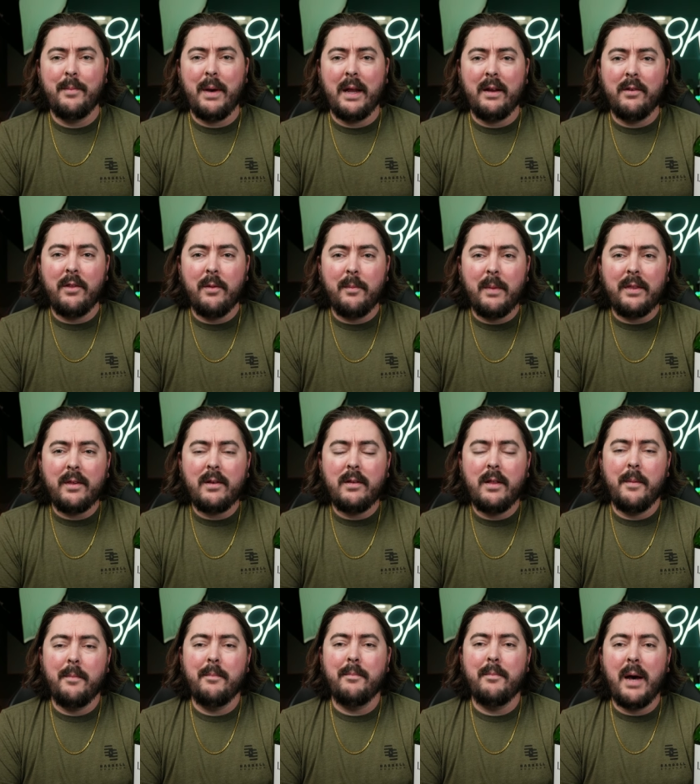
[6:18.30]
Bottle of the Month
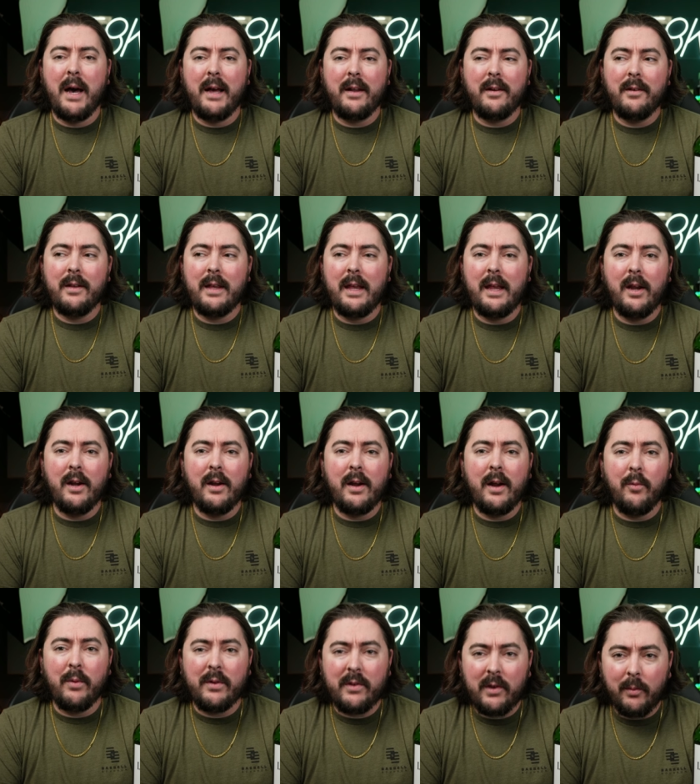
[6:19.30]
Club bottle here
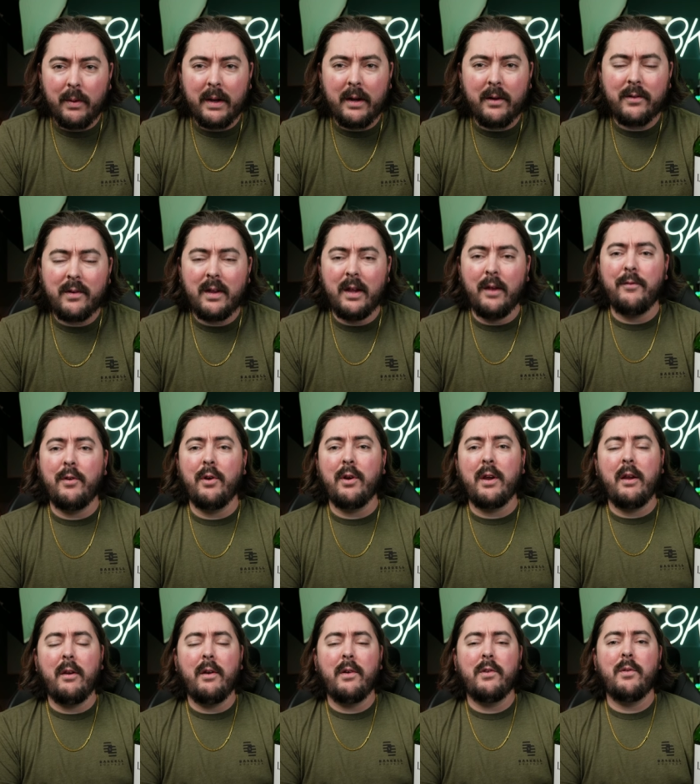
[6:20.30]
at Whiskey Raiders. If you're
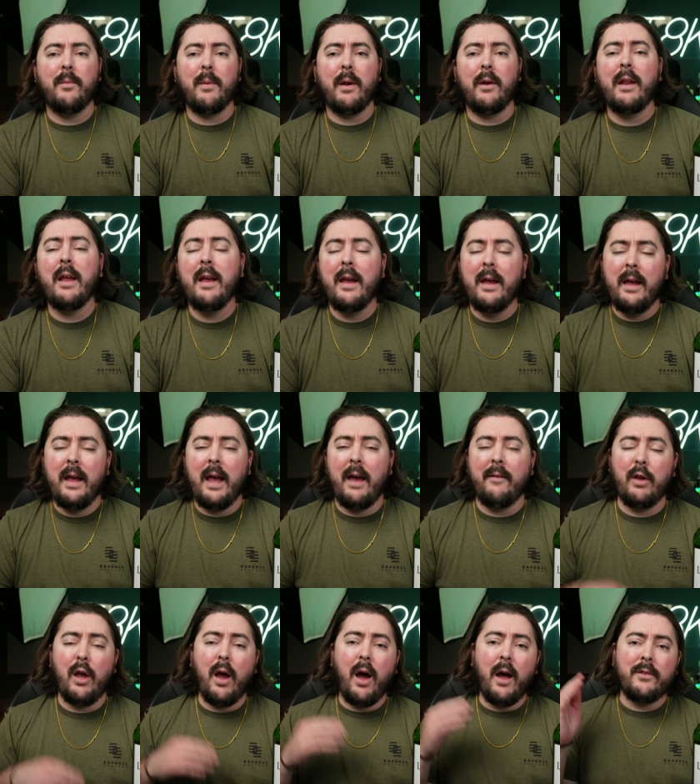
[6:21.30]
curious about
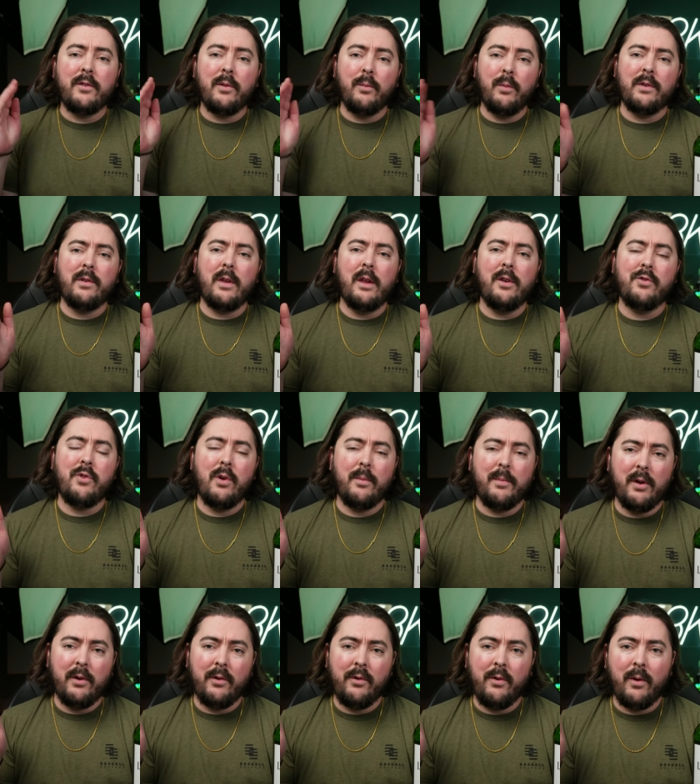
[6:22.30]
having awesome whiskey show
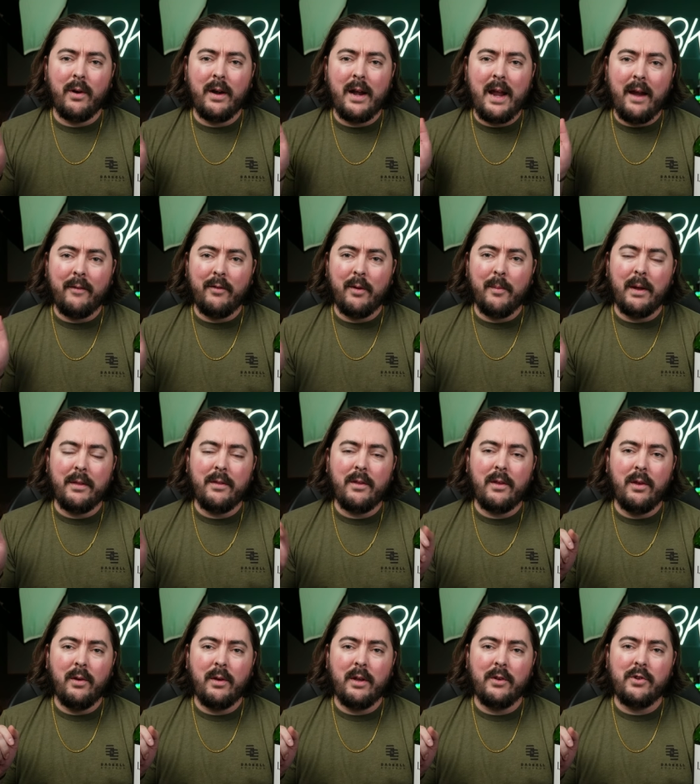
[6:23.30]
up at your door every month,
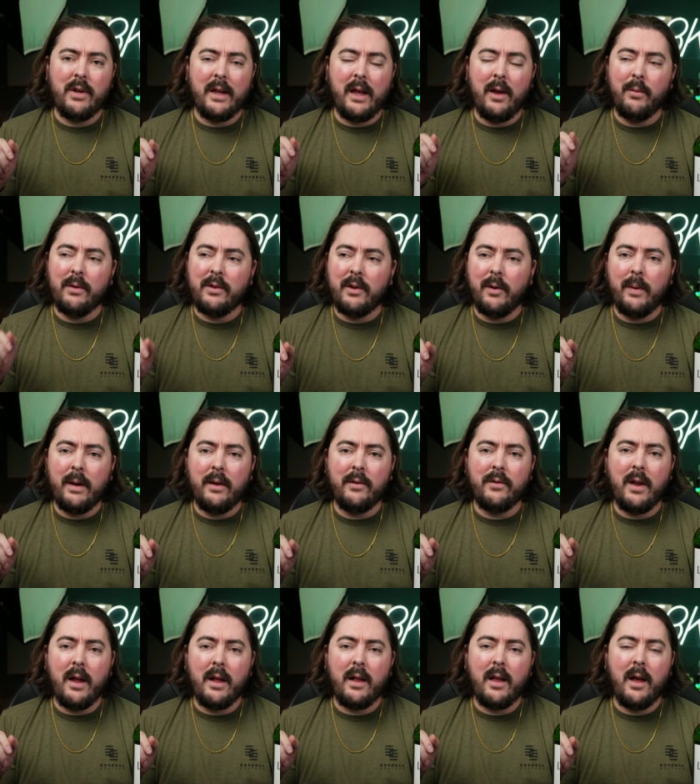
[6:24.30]
you can check out
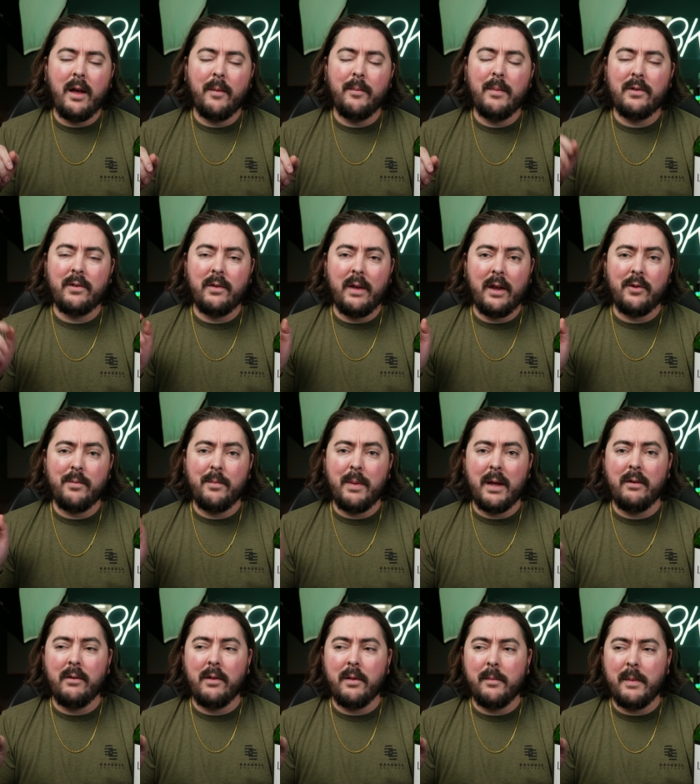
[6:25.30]
whiskeyraiders.com slash
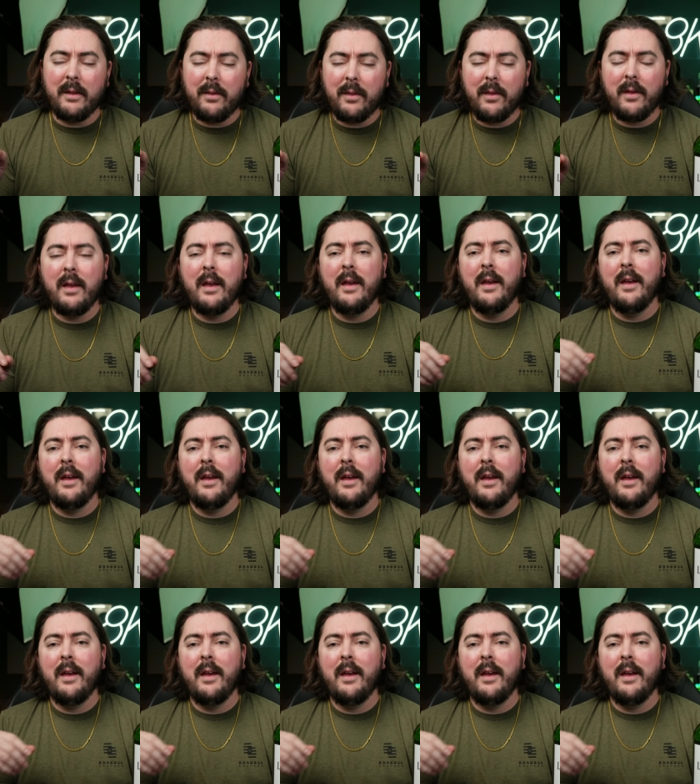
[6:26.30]
bottle of the month